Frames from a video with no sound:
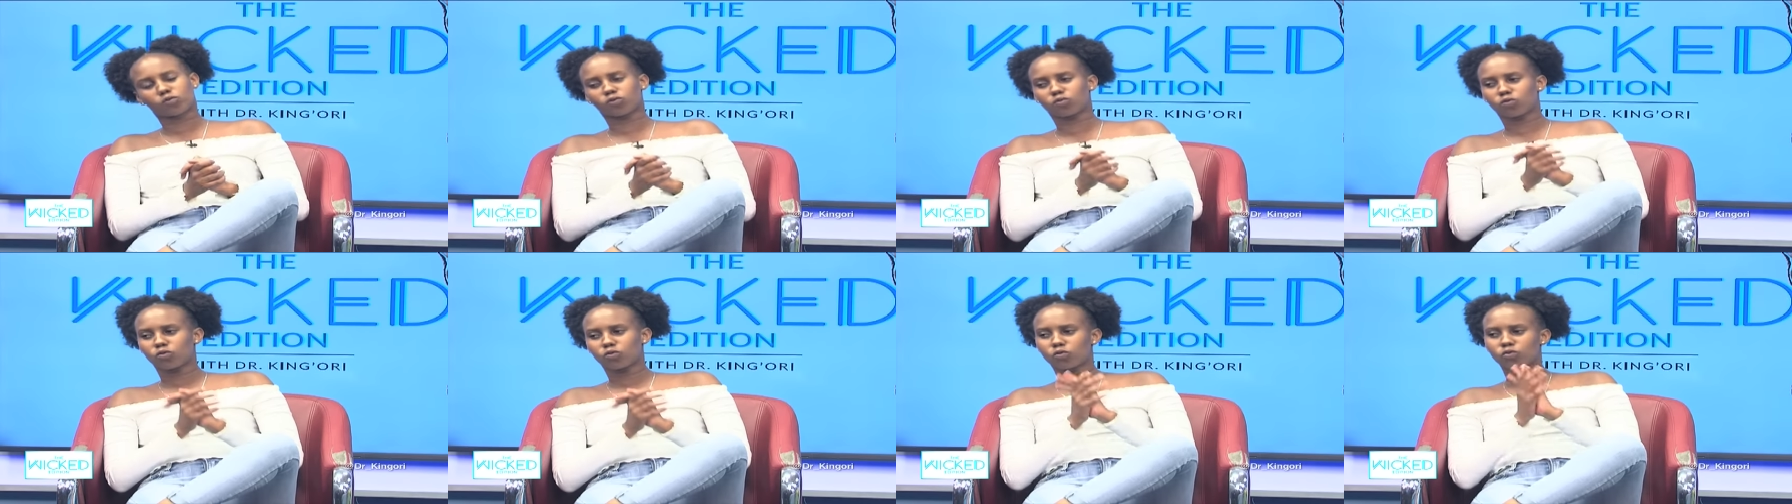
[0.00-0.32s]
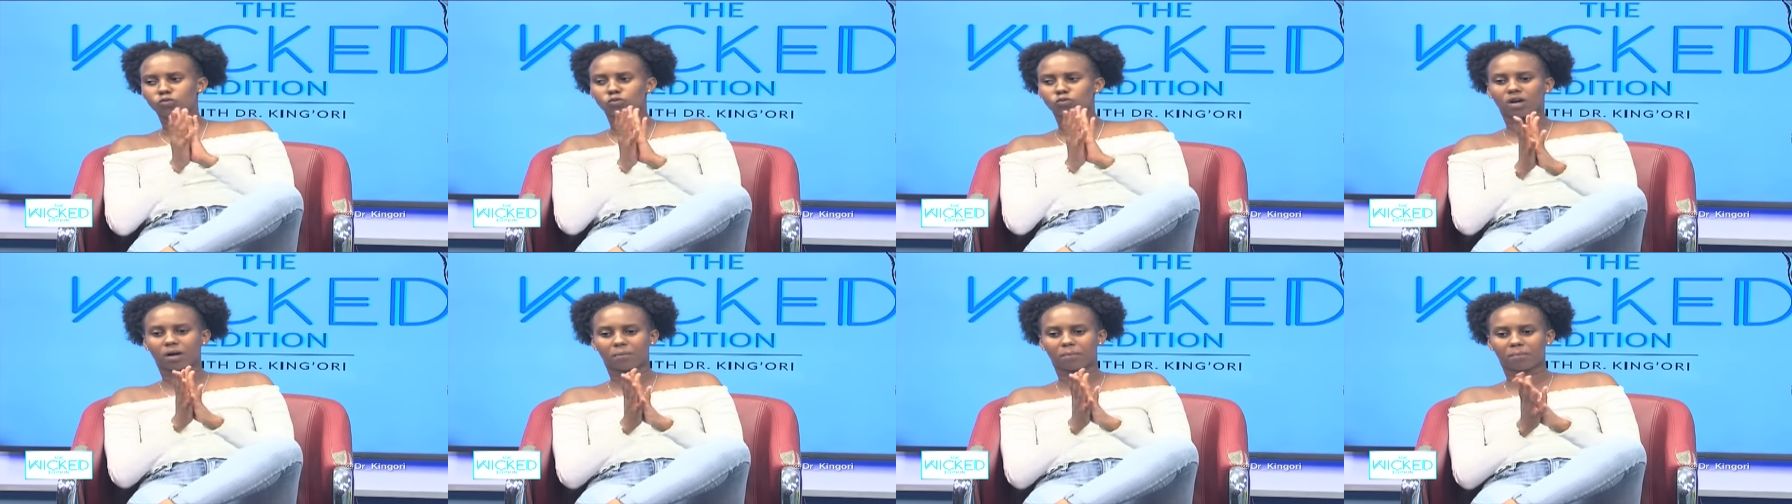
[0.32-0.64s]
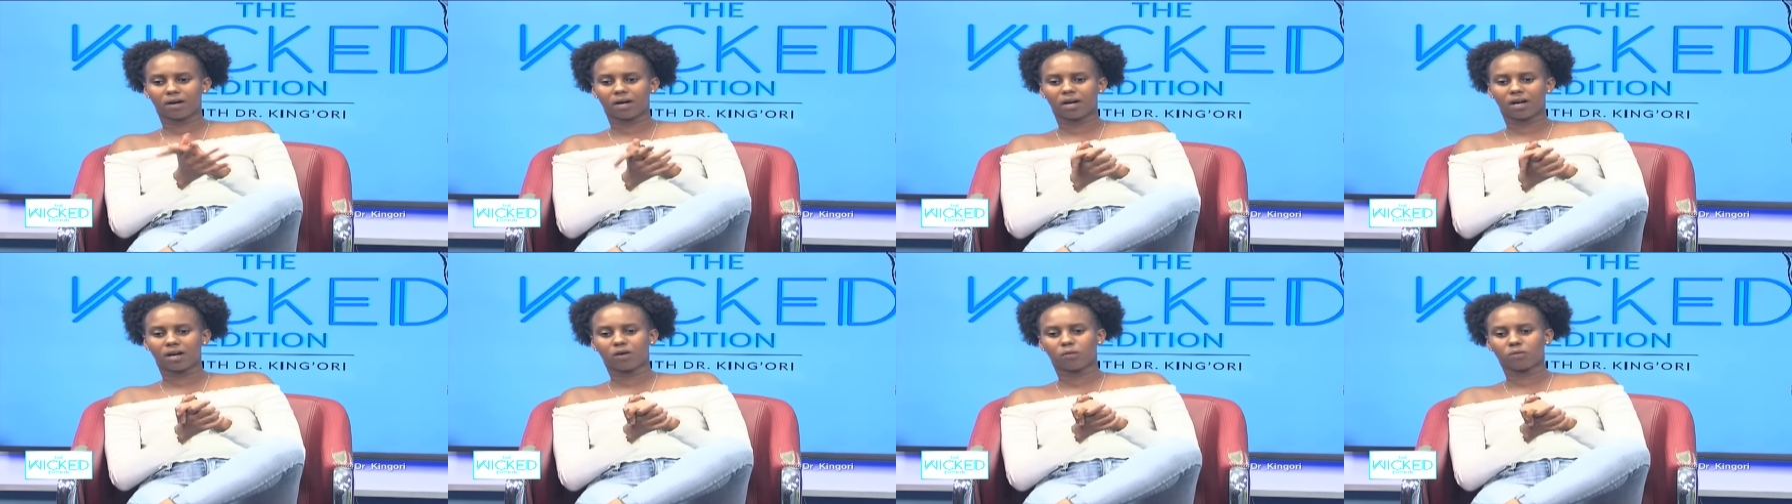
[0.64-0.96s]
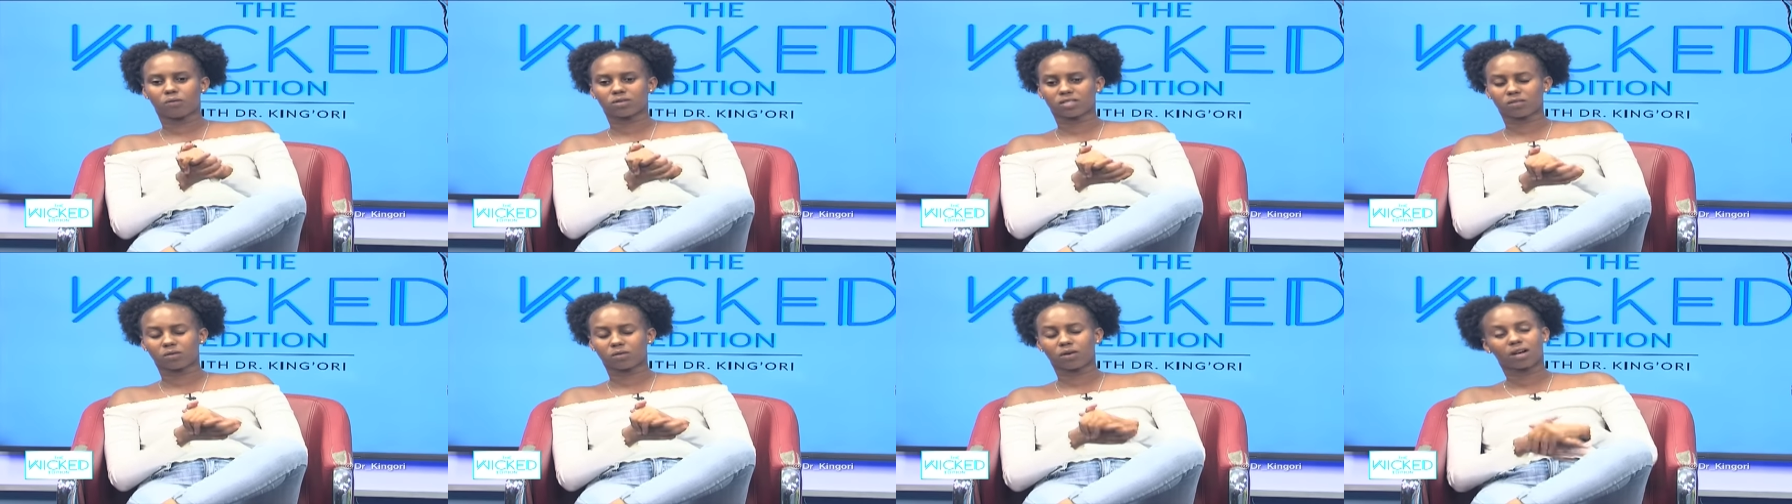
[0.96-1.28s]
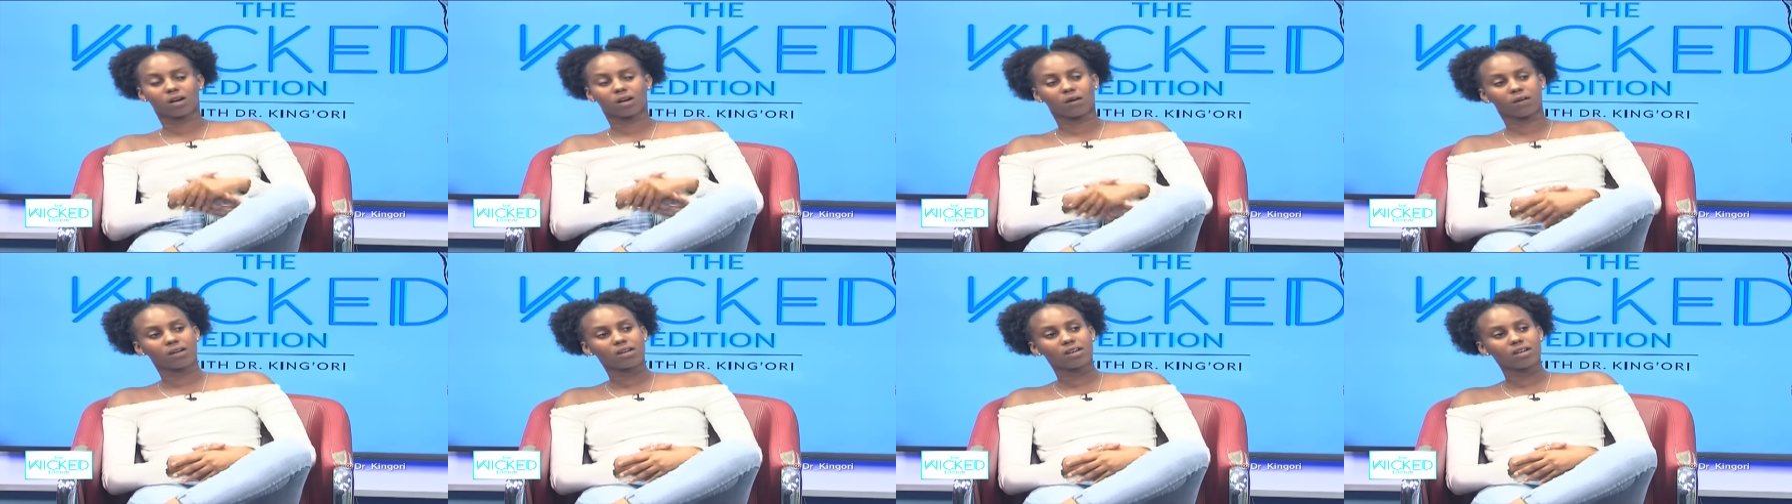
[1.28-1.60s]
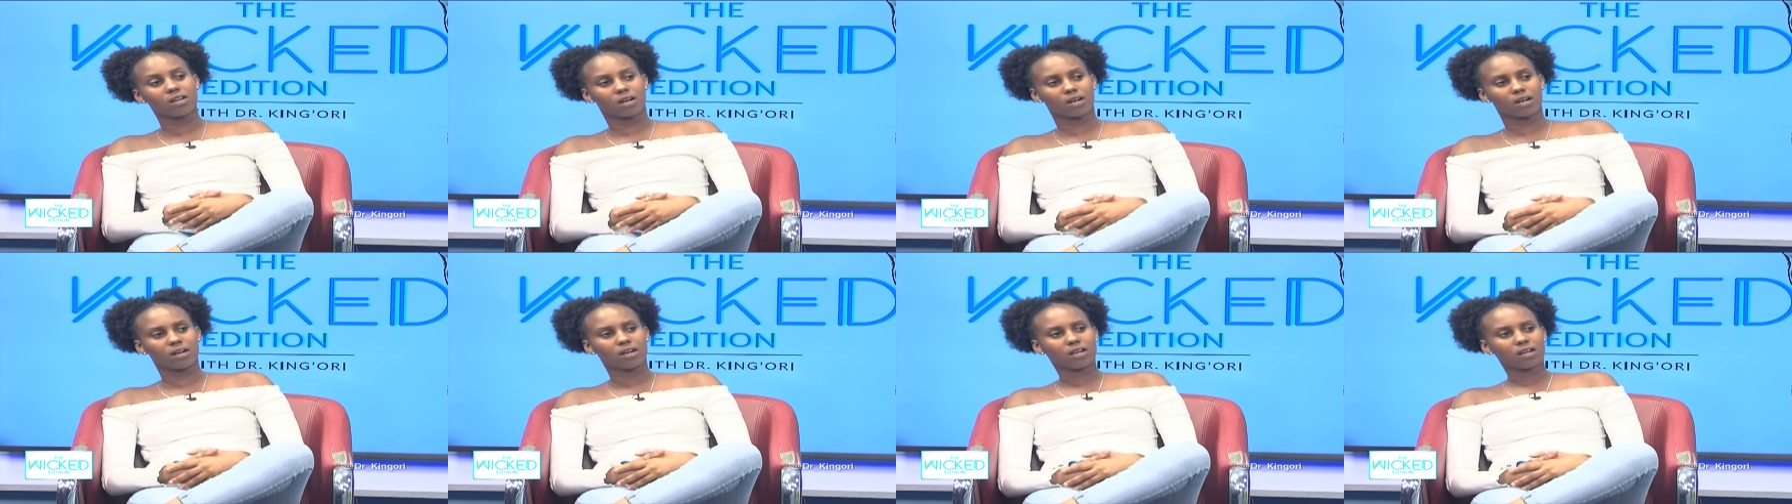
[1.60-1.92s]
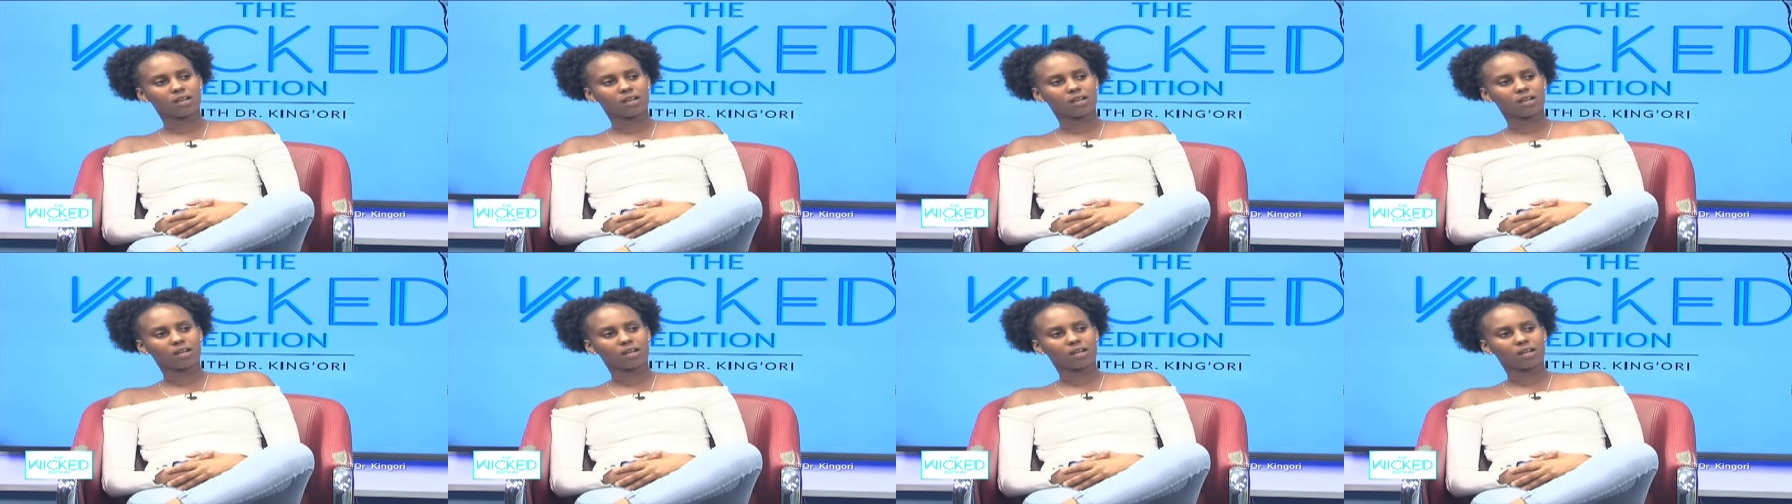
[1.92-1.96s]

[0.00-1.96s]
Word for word: kudu kama wase wa kawaida,